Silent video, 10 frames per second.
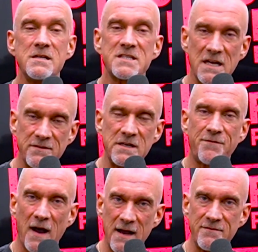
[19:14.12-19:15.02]

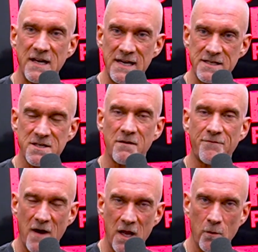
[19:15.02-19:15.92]
75 days of
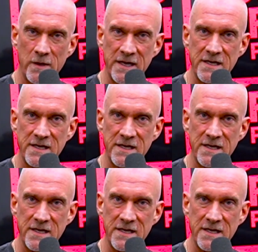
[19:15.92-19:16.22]
following